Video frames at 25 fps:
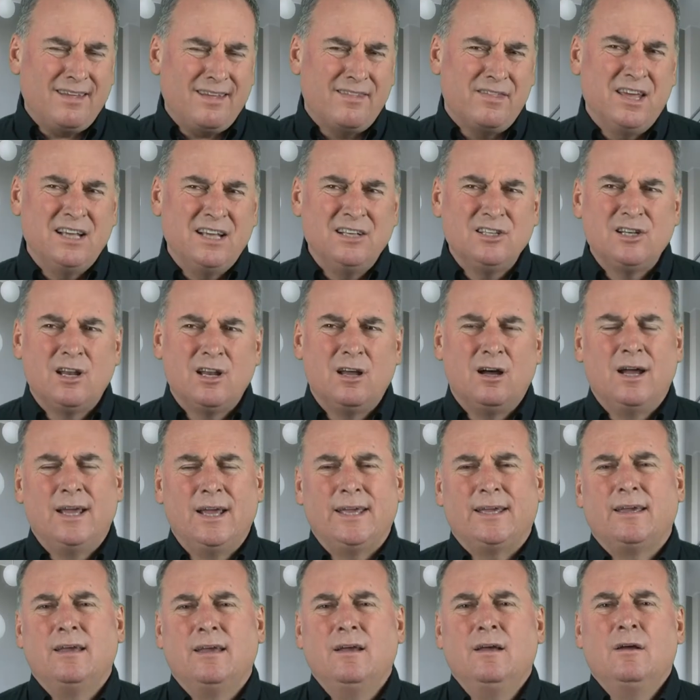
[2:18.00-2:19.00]
Things
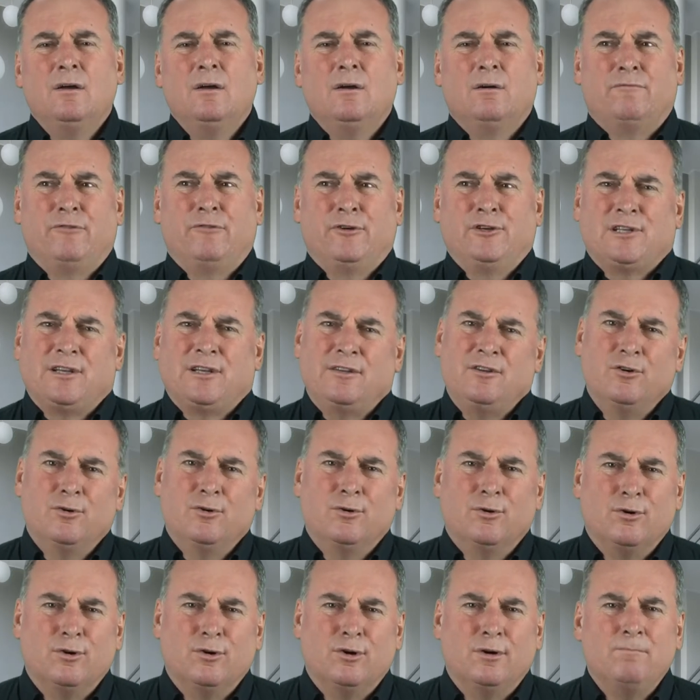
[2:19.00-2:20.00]
like, firstly,
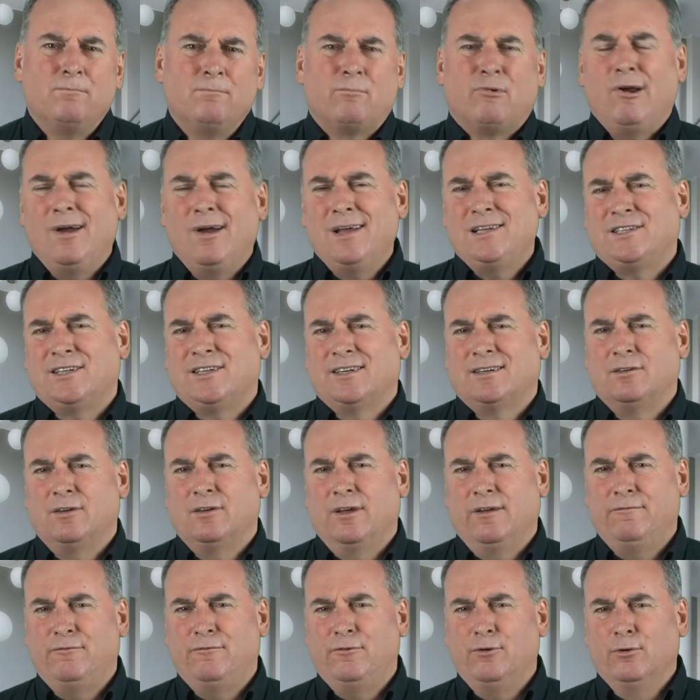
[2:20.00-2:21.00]
your pricing.
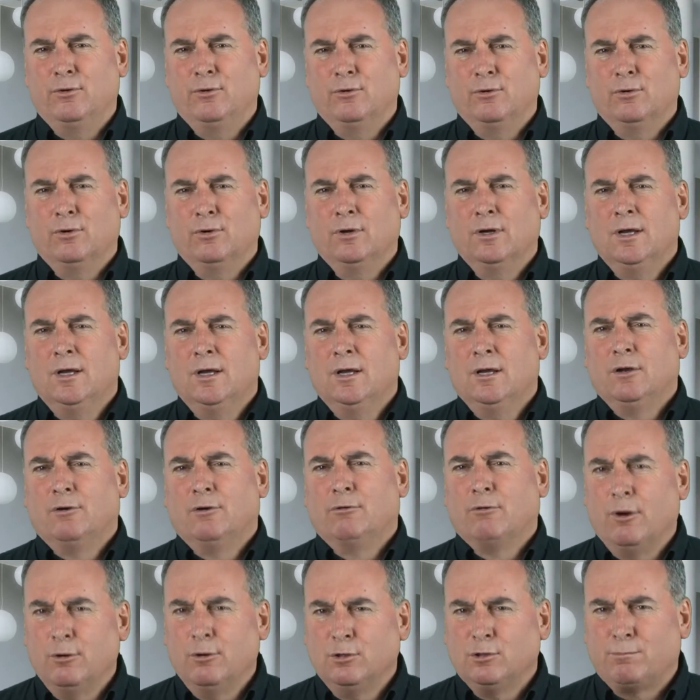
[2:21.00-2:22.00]
If your
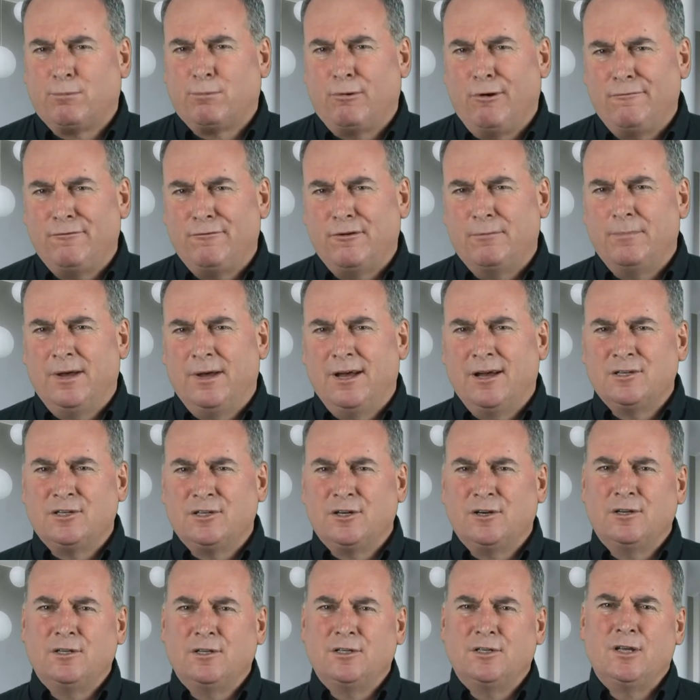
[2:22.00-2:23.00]
gross profit
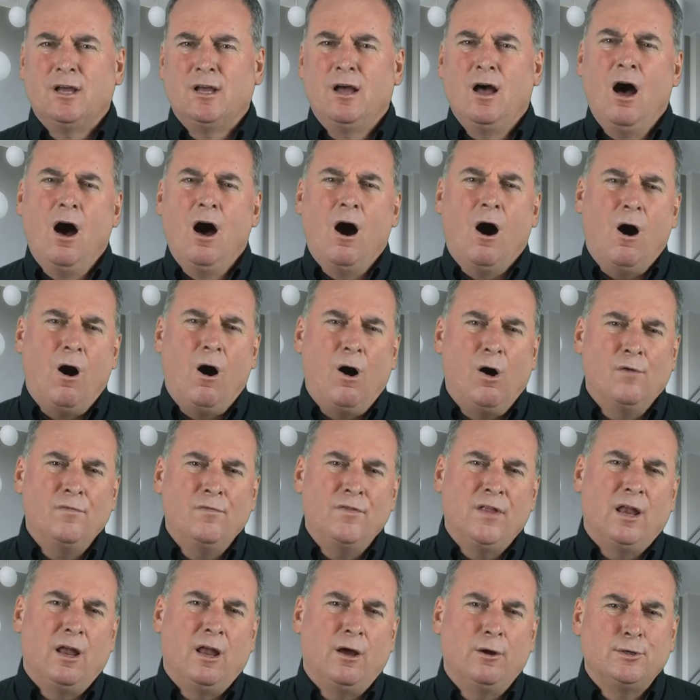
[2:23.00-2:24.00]
margin is on
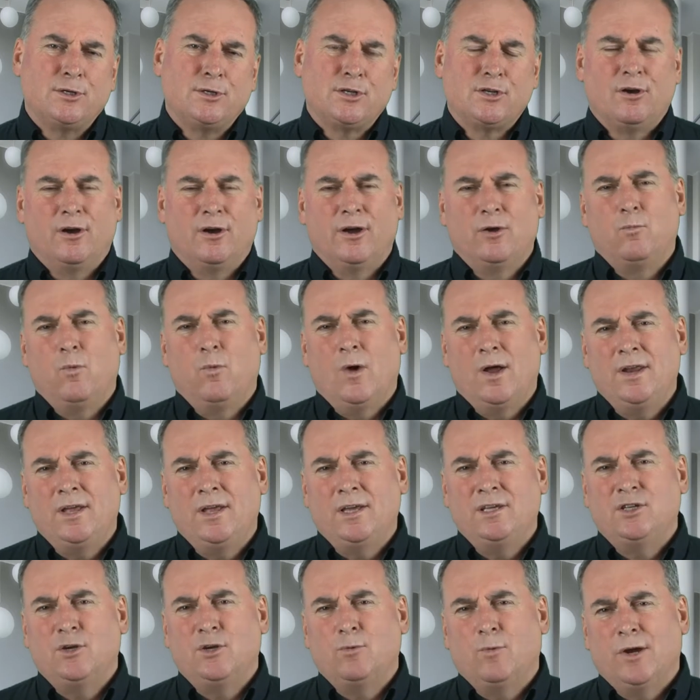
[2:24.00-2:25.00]
the low side, one
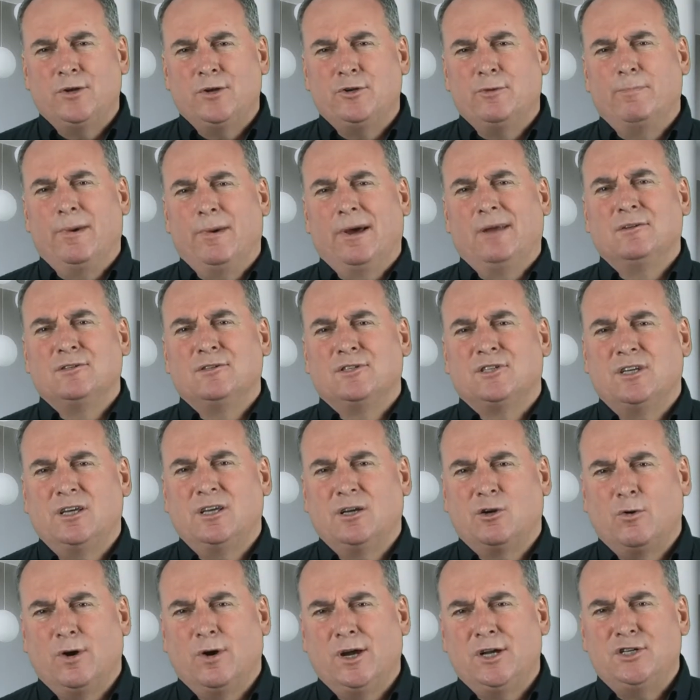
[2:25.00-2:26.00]
easy way to balance the
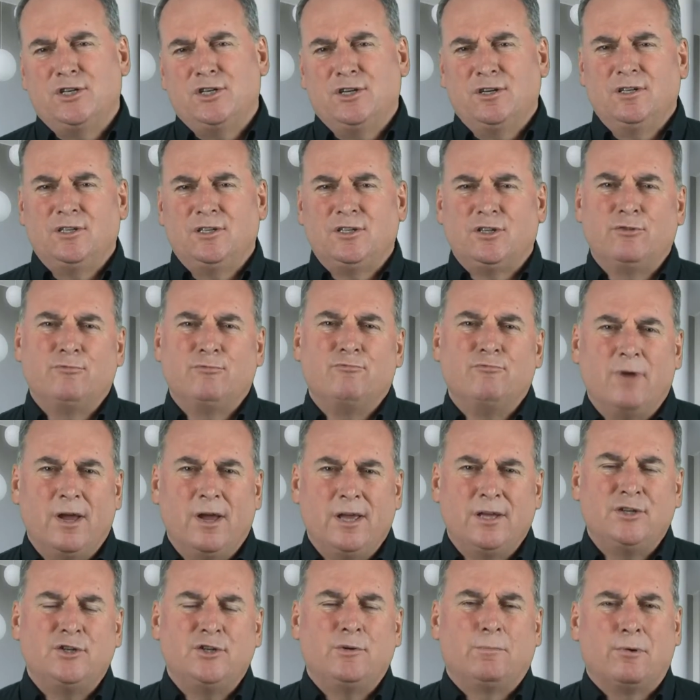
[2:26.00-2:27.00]
equation is to
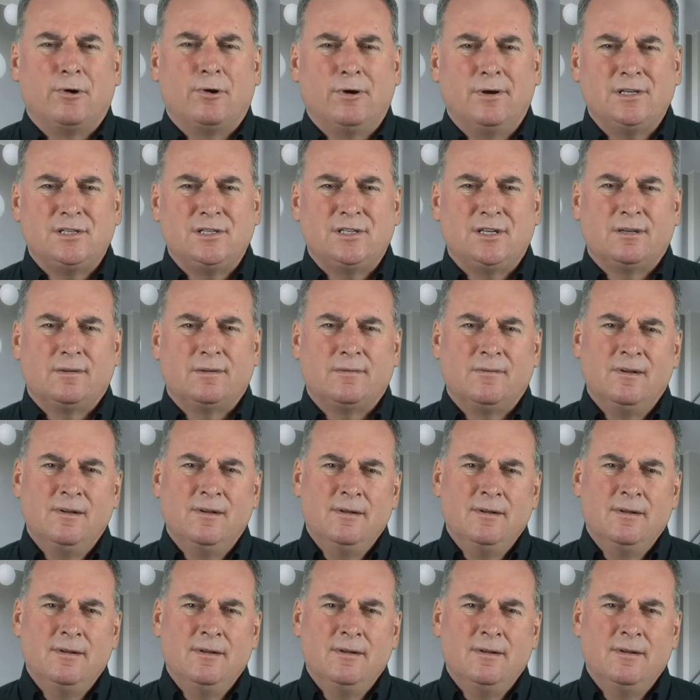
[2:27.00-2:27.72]
raise your pricing.